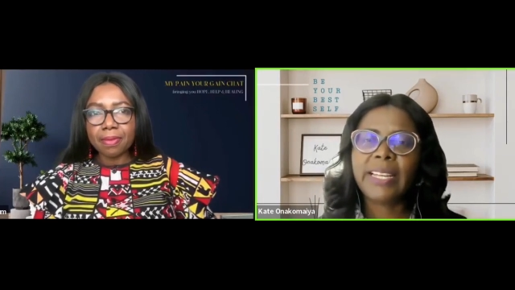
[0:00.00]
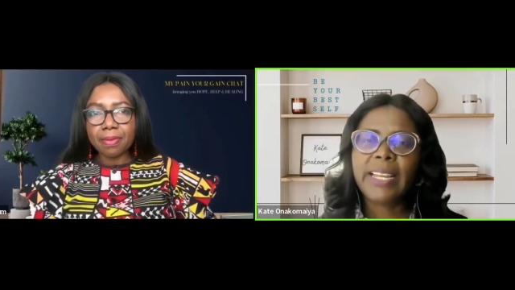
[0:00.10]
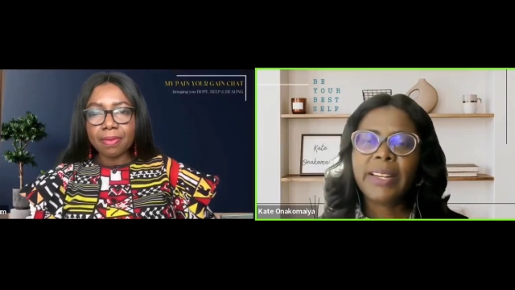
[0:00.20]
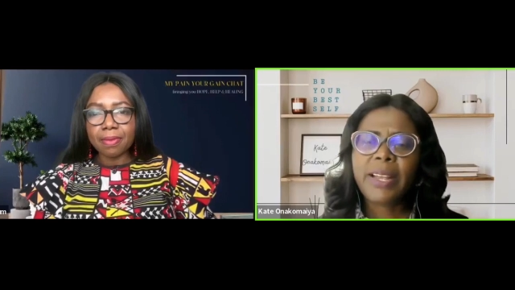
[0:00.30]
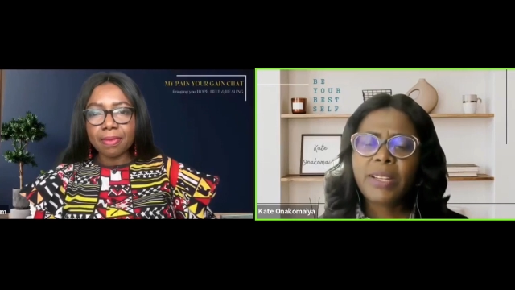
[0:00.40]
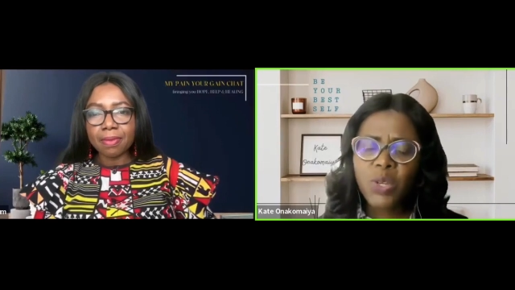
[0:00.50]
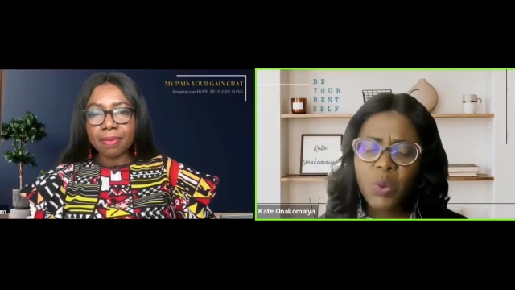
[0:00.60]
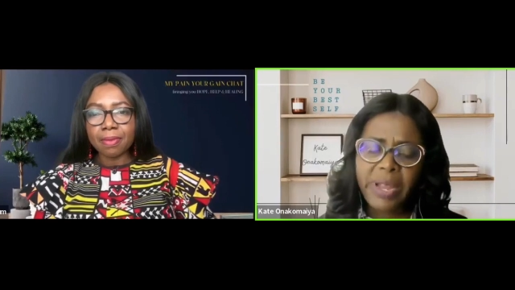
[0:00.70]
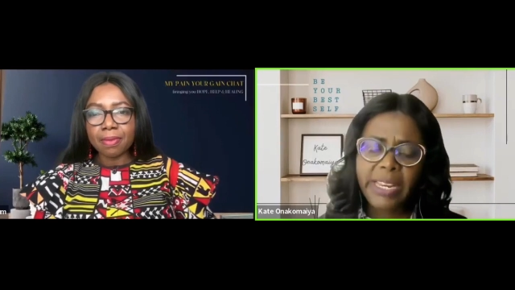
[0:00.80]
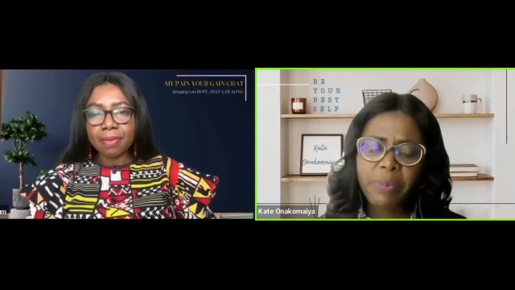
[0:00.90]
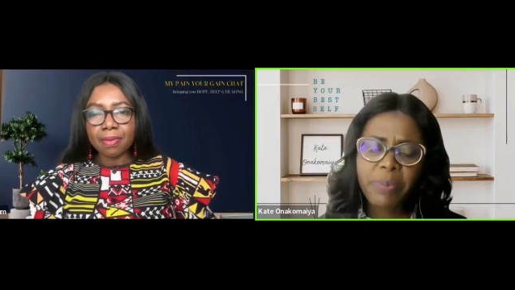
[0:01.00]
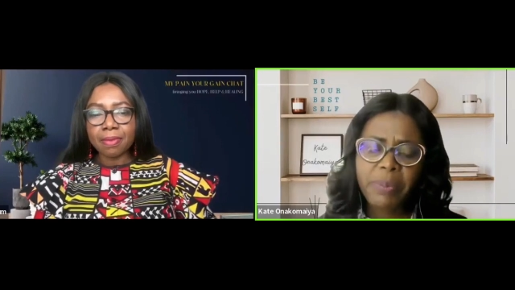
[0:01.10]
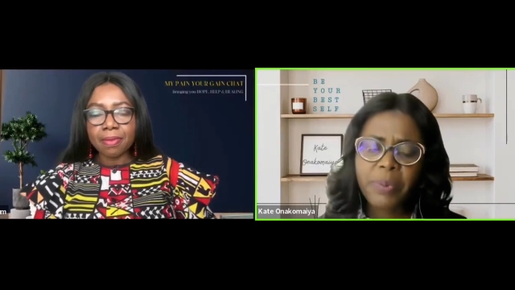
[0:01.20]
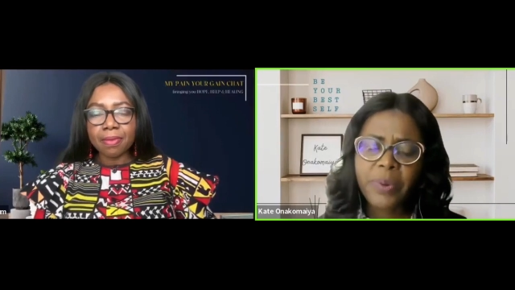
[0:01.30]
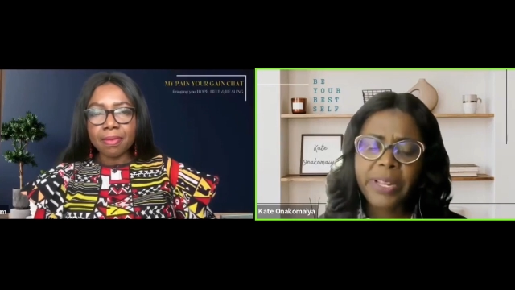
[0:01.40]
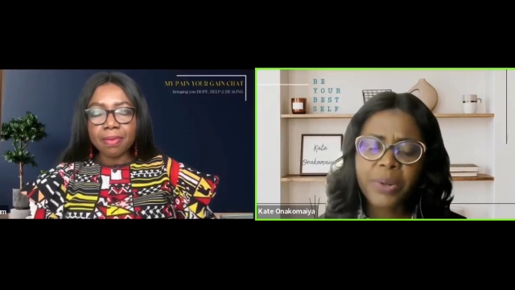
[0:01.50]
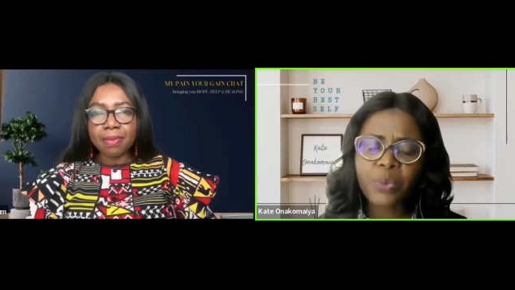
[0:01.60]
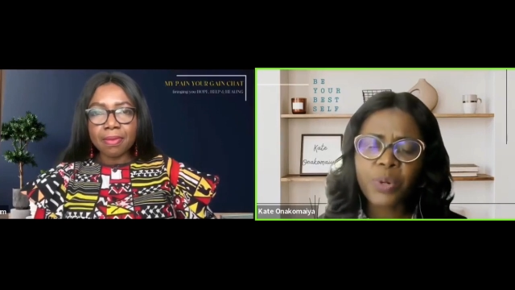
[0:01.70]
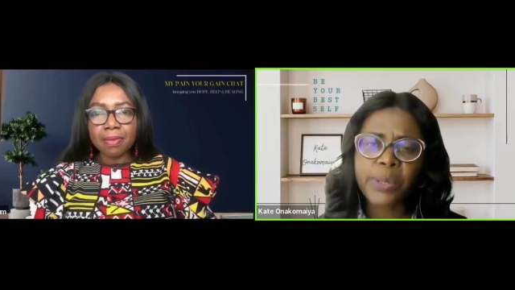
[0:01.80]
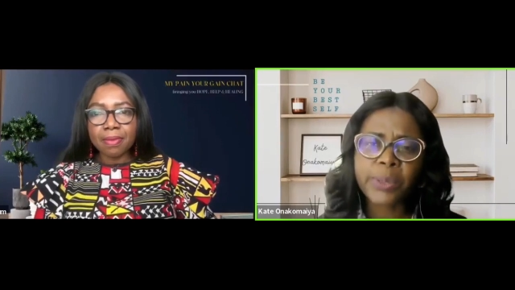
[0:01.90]
Speaker 1: there are so many people in the
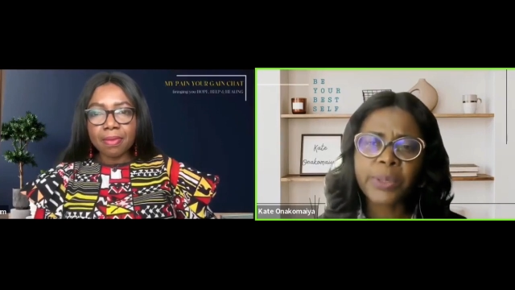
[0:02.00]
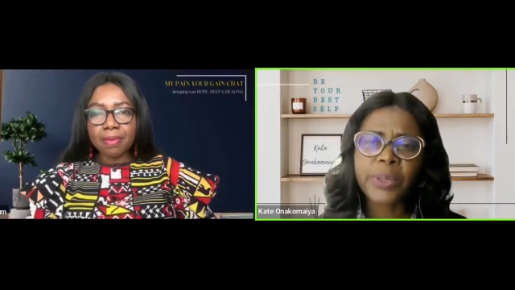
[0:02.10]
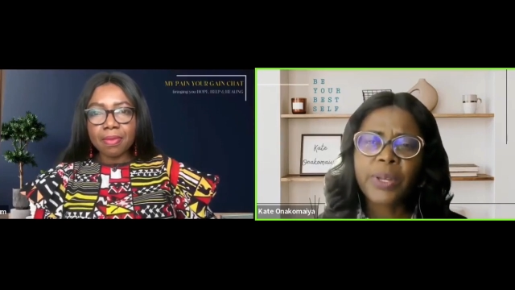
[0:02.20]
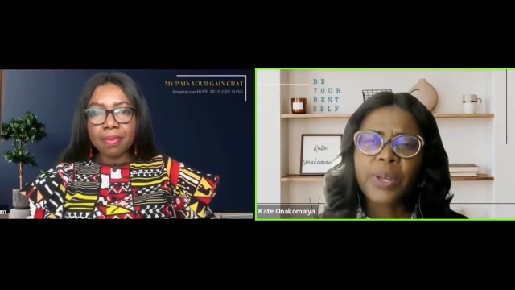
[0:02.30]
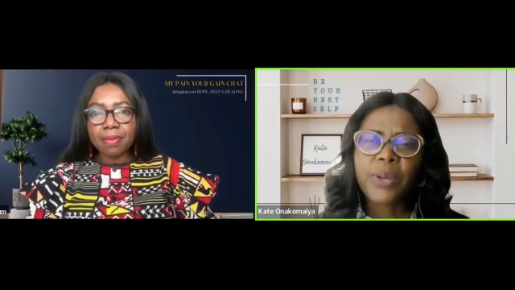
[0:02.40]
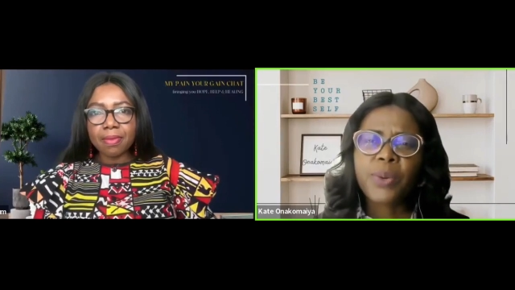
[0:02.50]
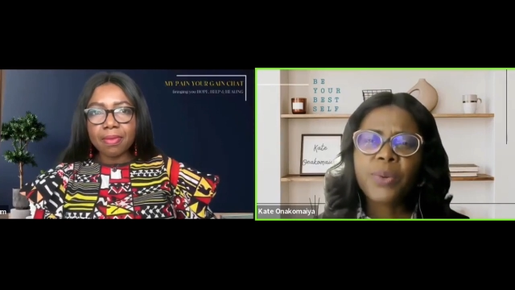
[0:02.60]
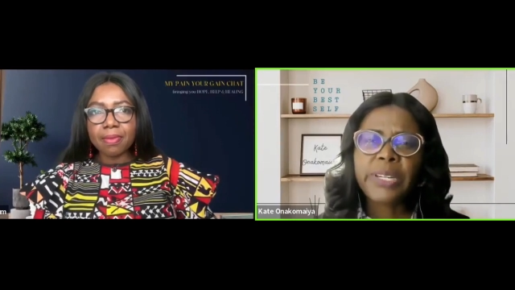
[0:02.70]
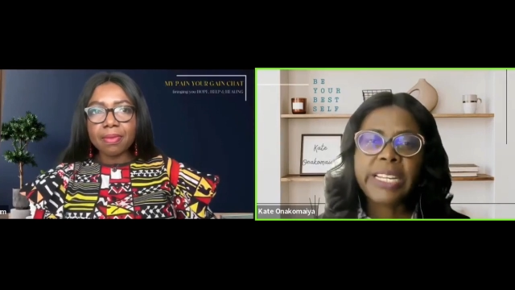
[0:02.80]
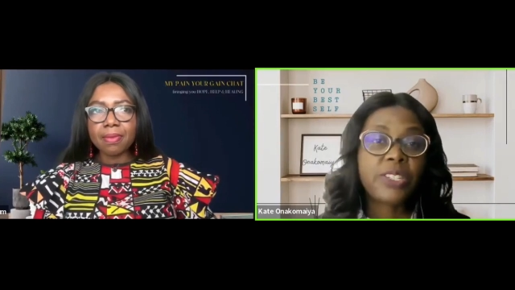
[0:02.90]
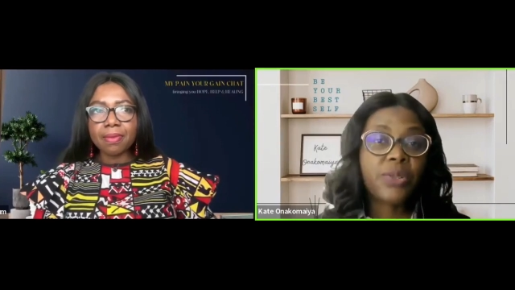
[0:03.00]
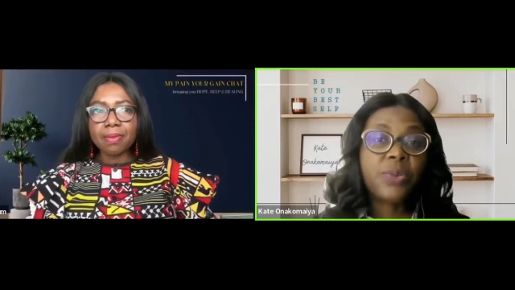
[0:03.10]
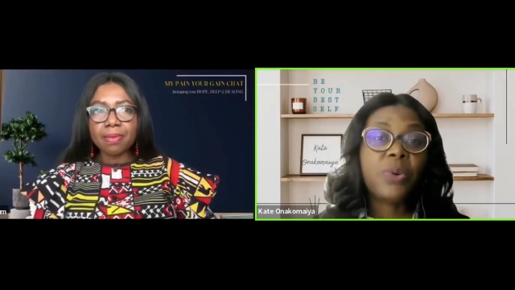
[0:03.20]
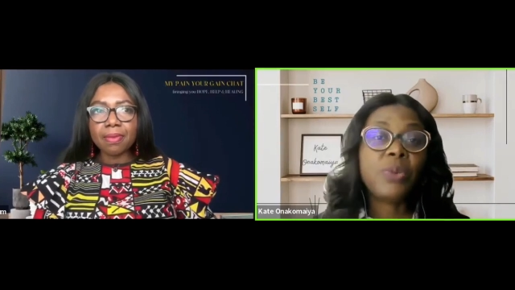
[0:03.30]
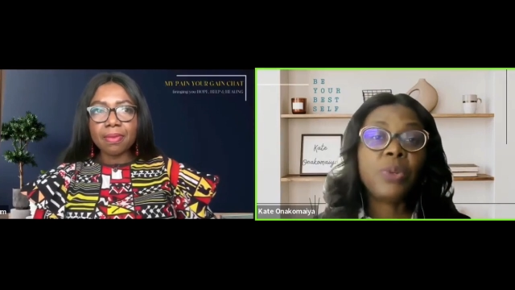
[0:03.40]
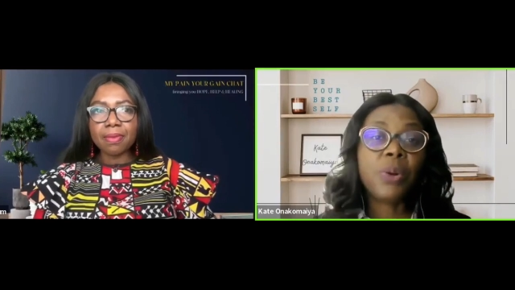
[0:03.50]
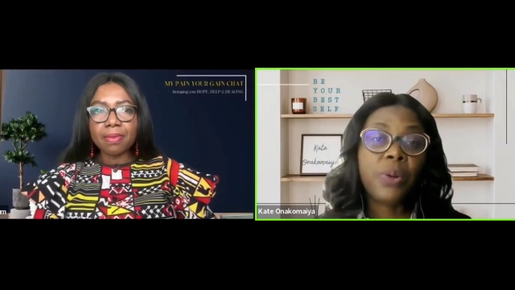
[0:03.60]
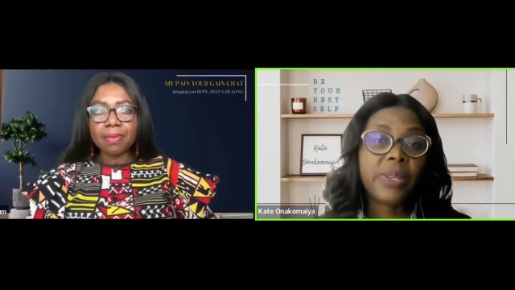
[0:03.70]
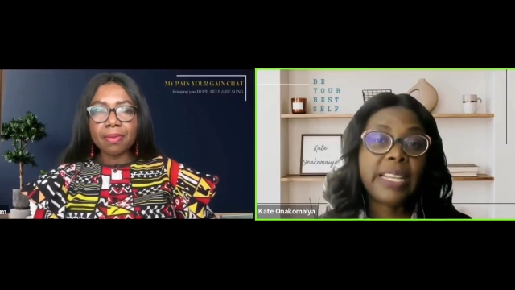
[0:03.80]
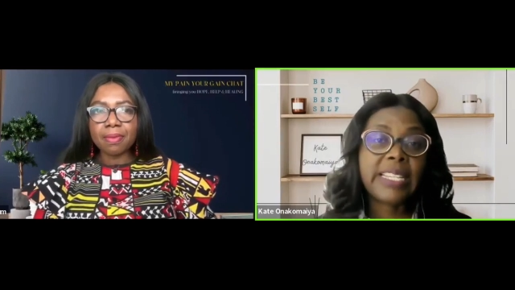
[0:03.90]
world who need to know
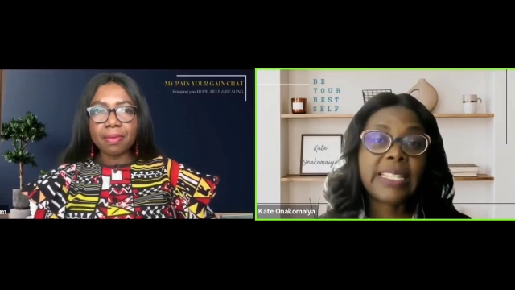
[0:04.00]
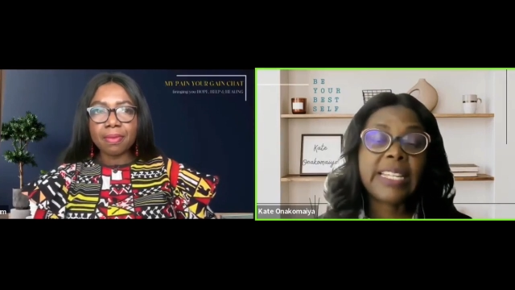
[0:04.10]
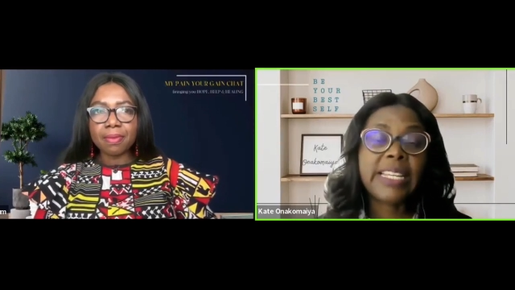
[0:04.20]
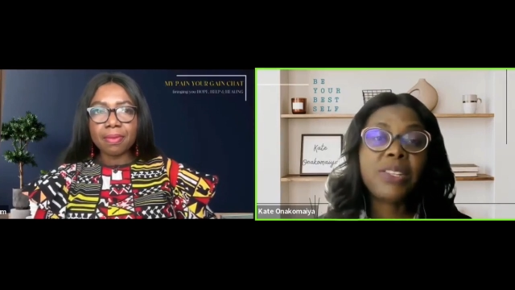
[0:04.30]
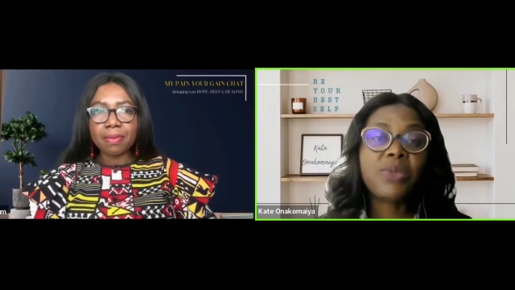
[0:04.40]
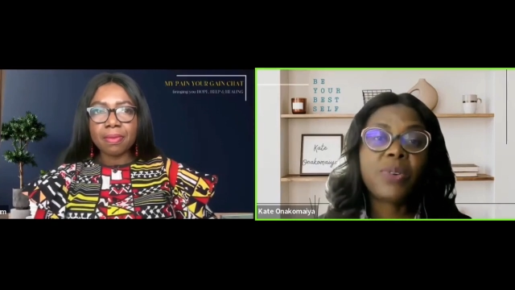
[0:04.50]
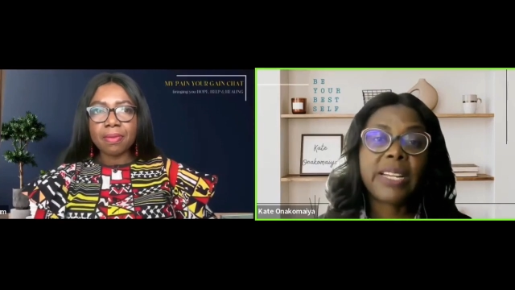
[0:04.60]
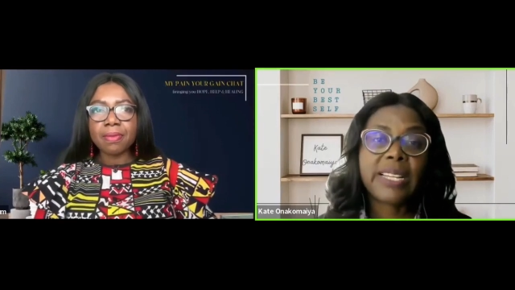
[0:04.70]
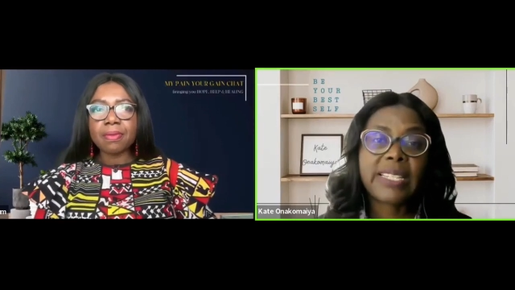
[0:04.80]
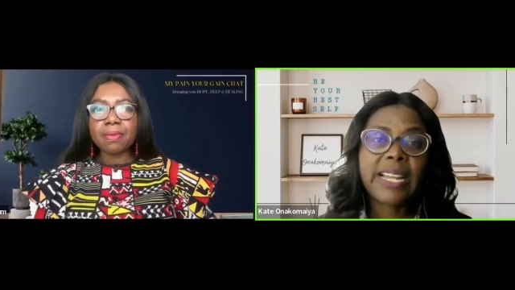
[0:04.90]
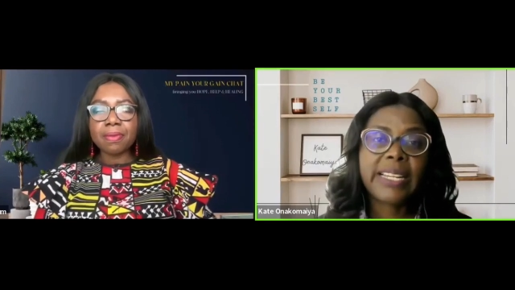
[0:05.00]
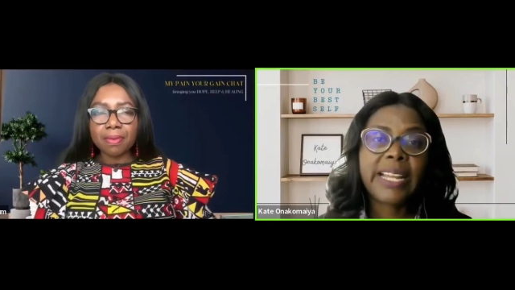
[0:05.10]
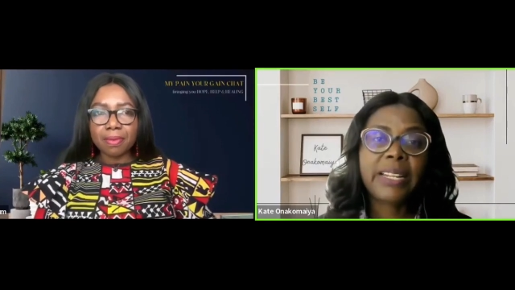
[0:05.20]
this. They need to understand that